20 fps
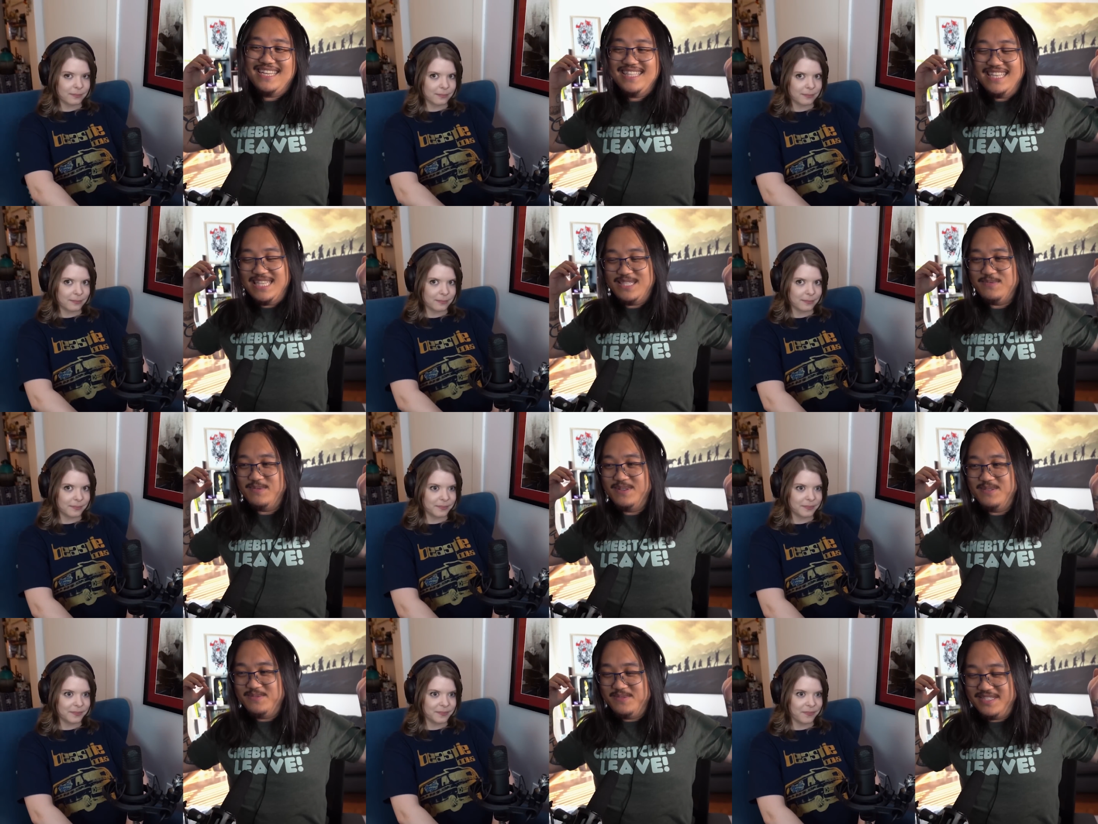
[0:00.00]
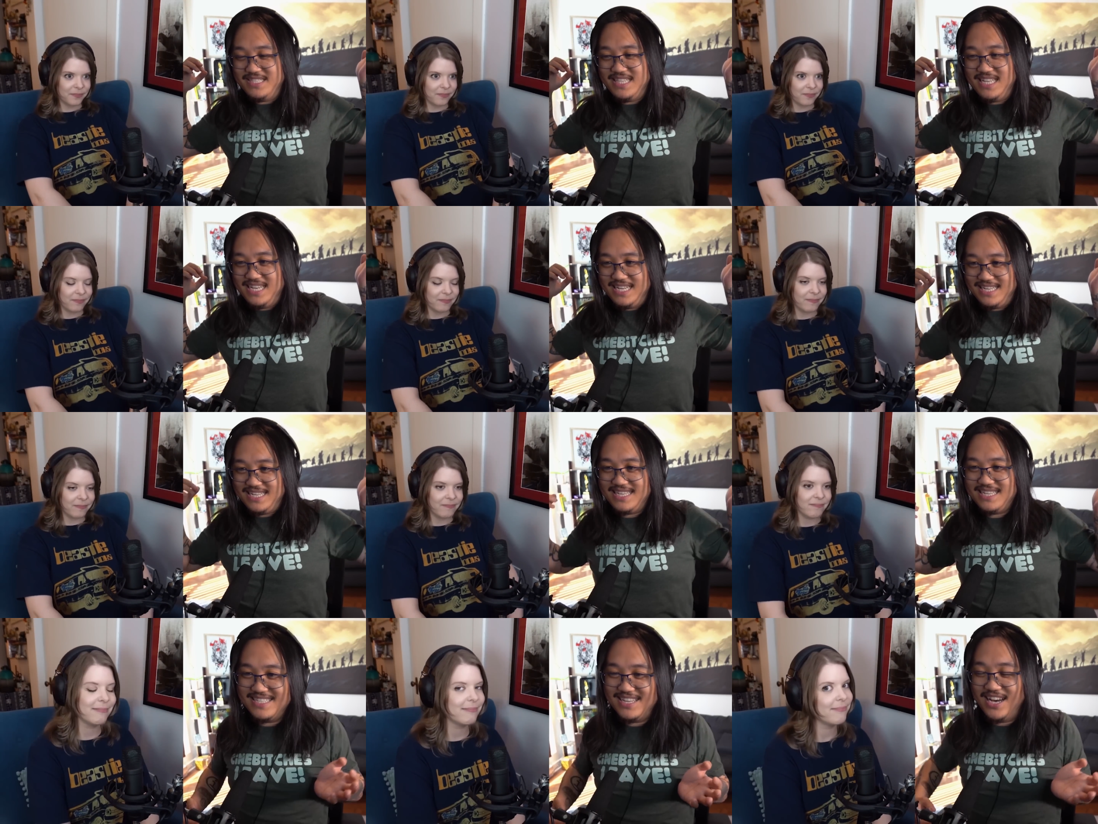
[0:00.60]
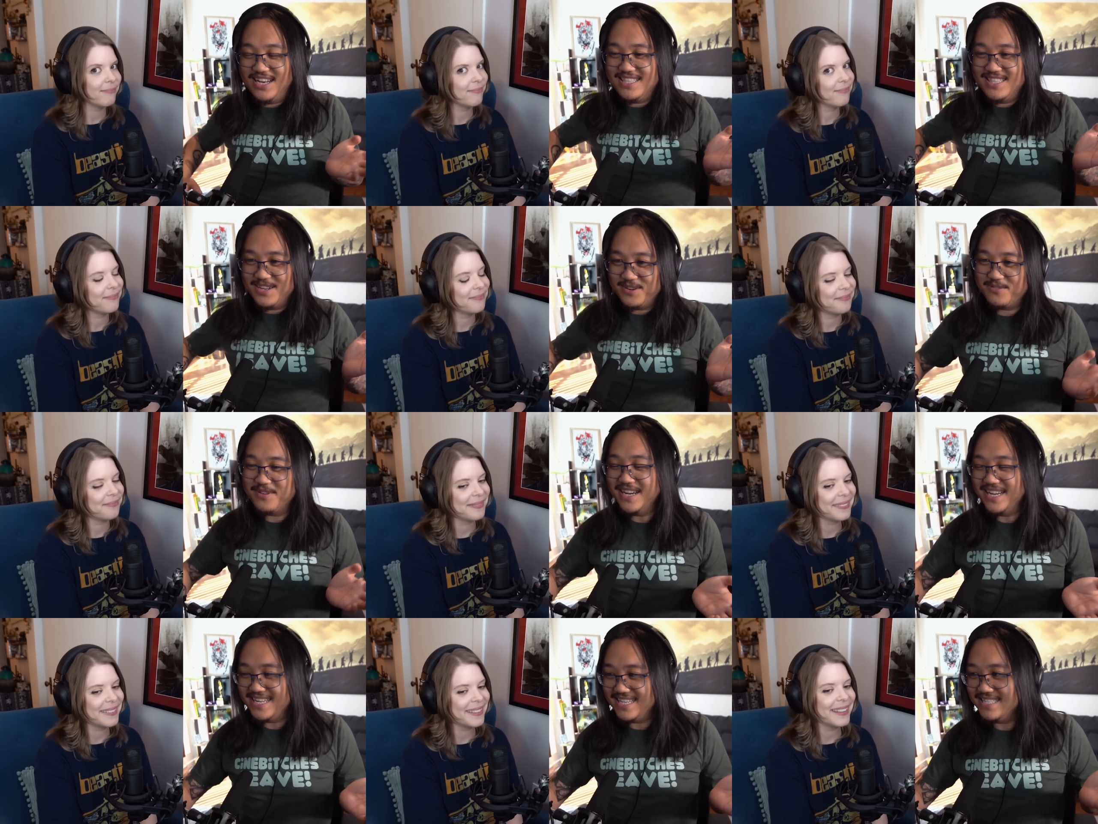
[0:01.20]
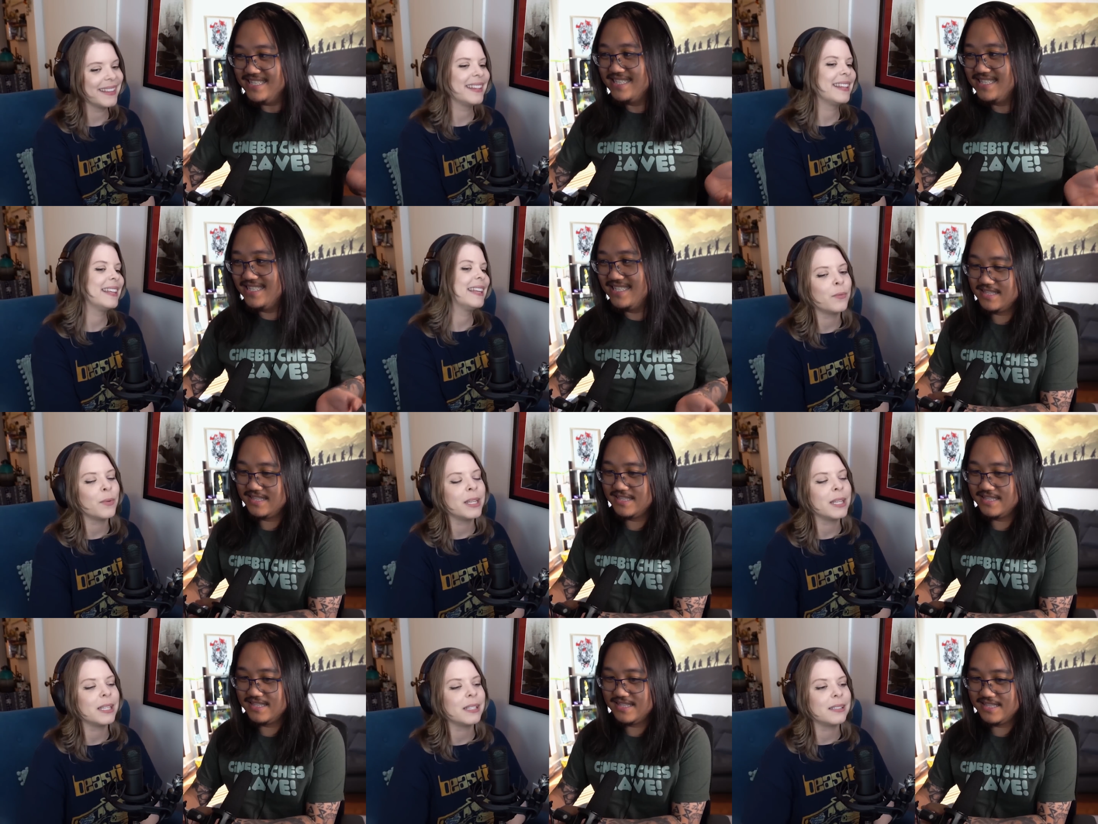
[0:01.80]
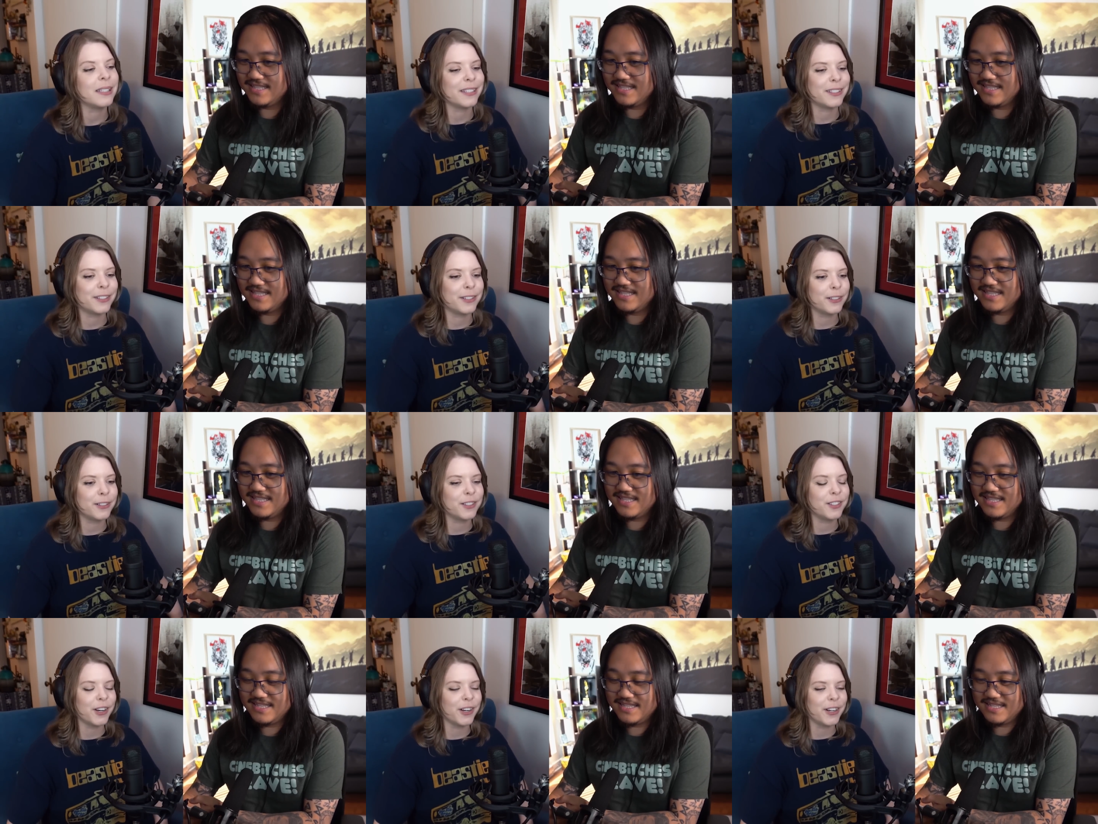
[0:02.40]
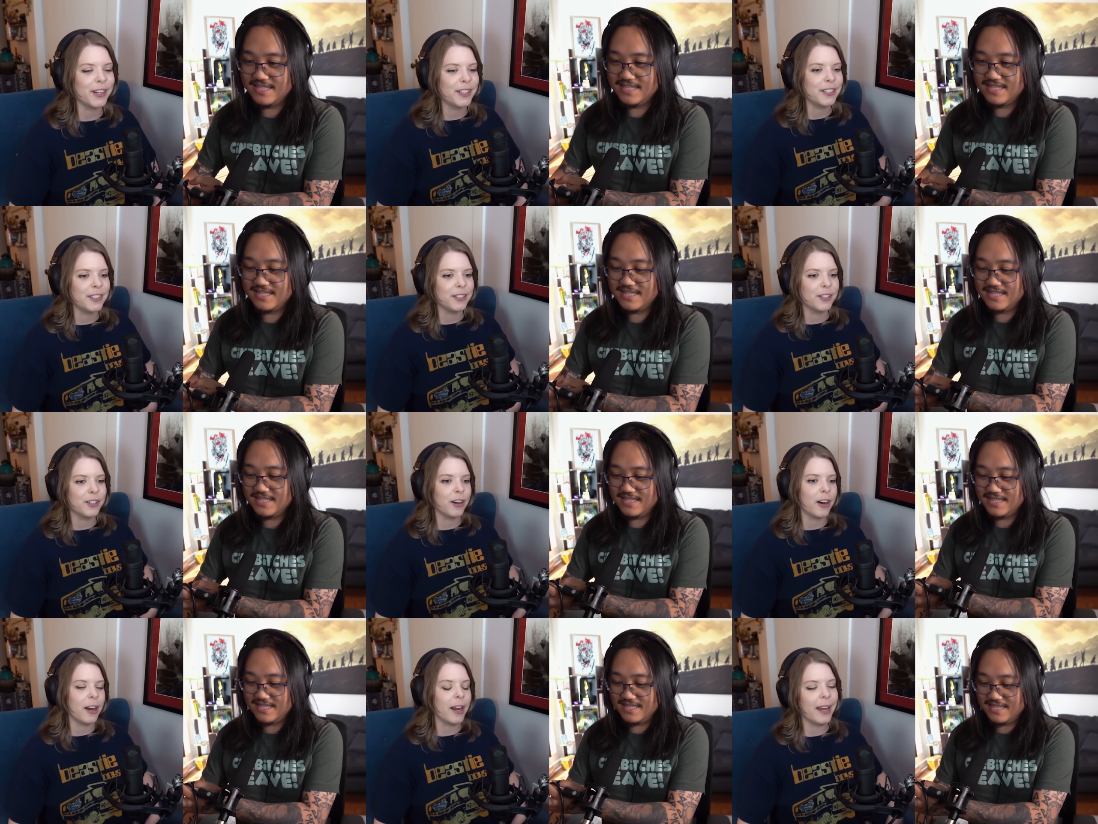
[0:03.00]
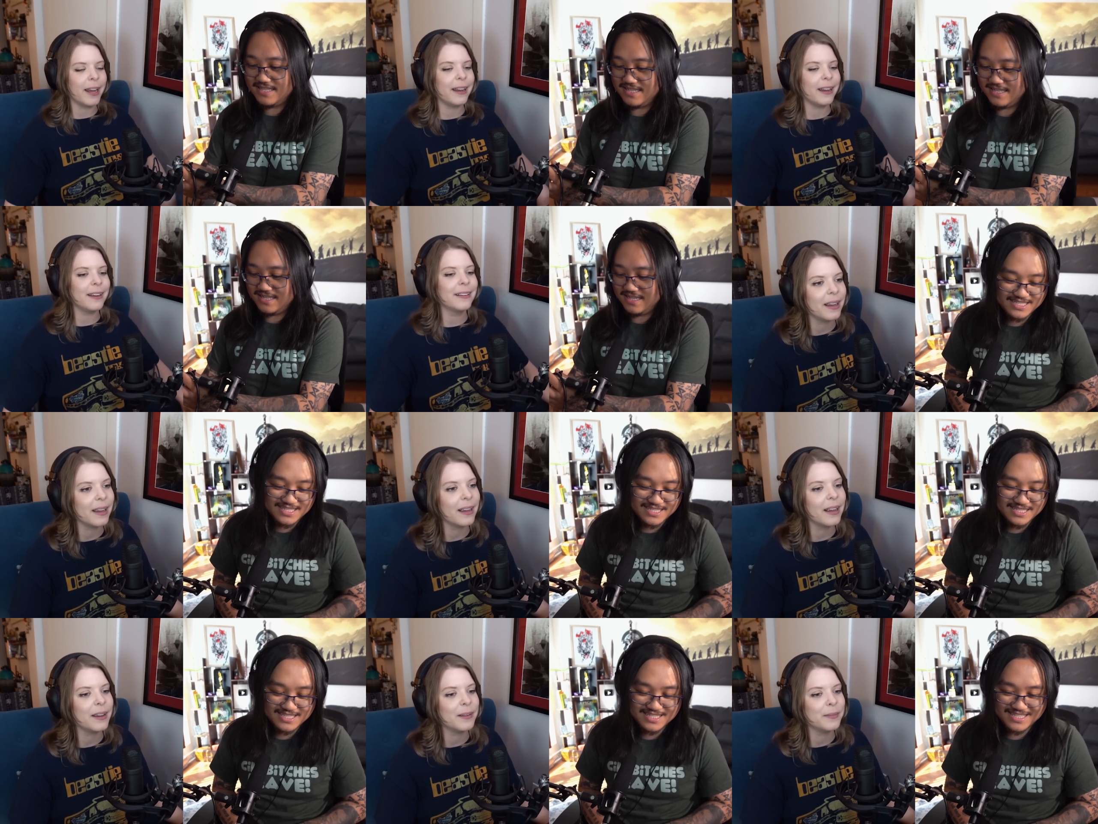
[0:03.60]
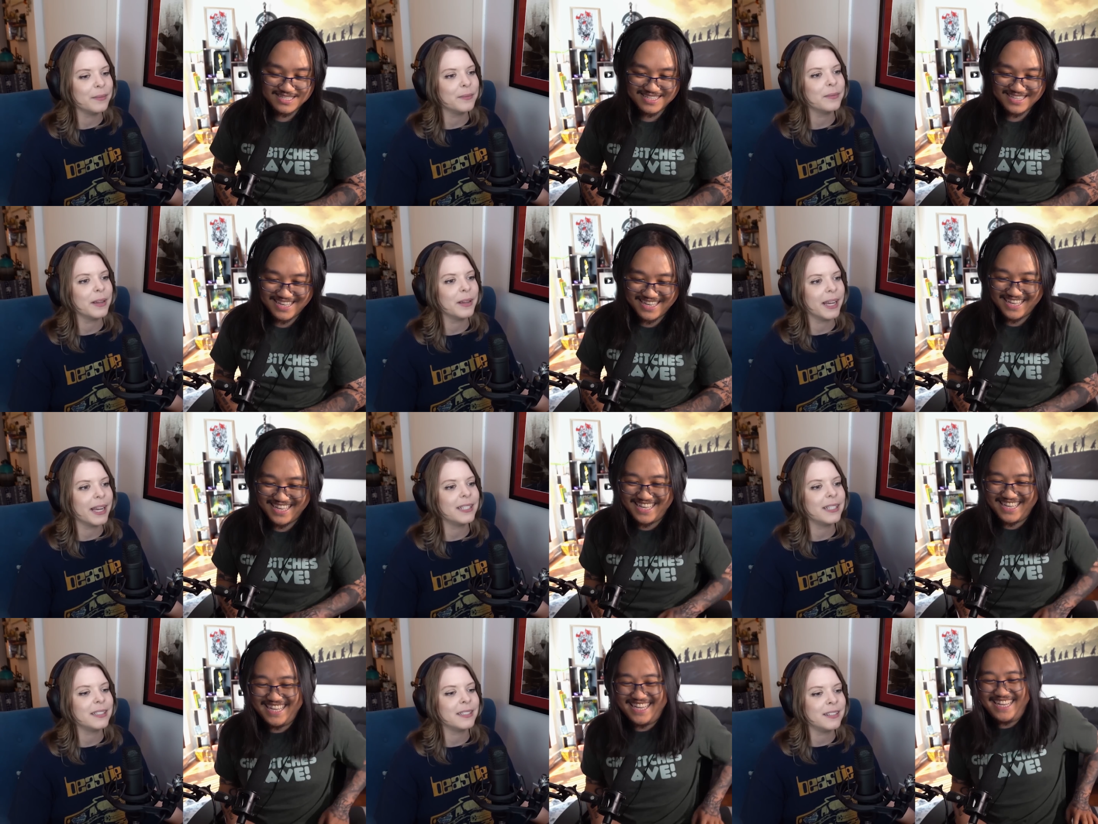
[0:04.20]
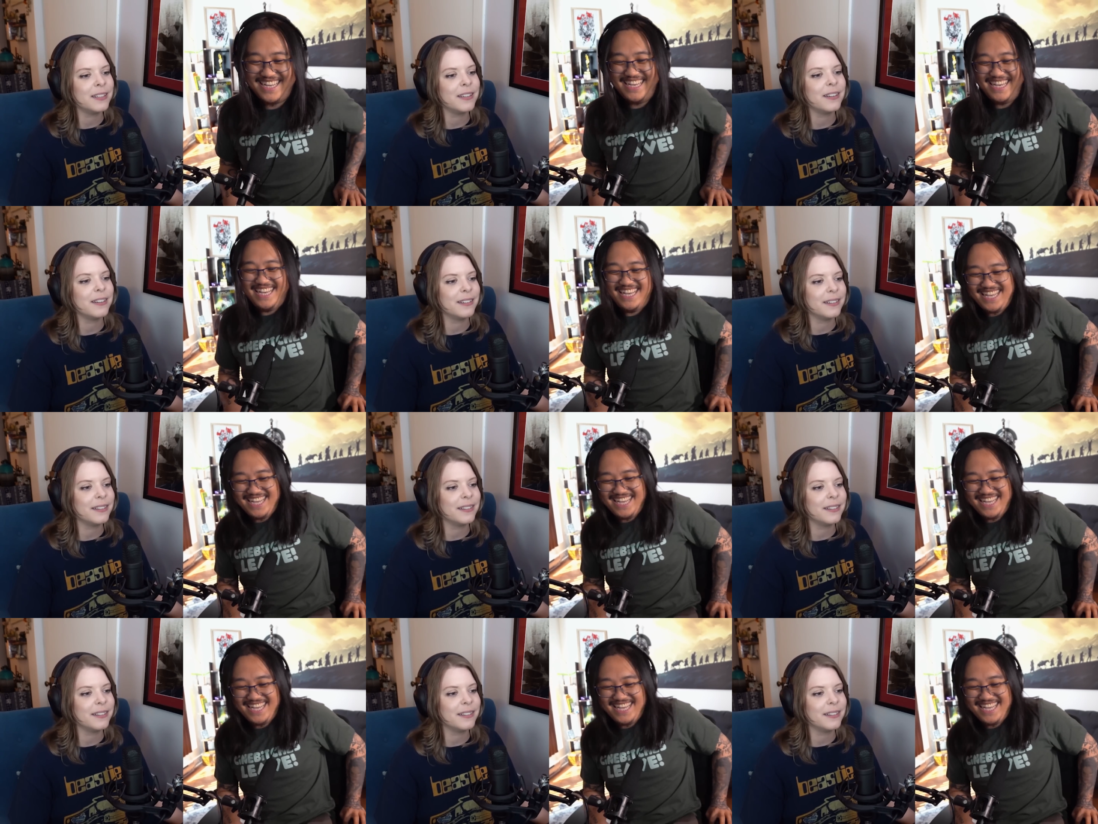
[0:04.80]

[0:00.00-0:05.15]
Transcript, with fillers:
Speaker 1: in this one was like not the greatest.
Speaker 2: When the sister started to cry, I had to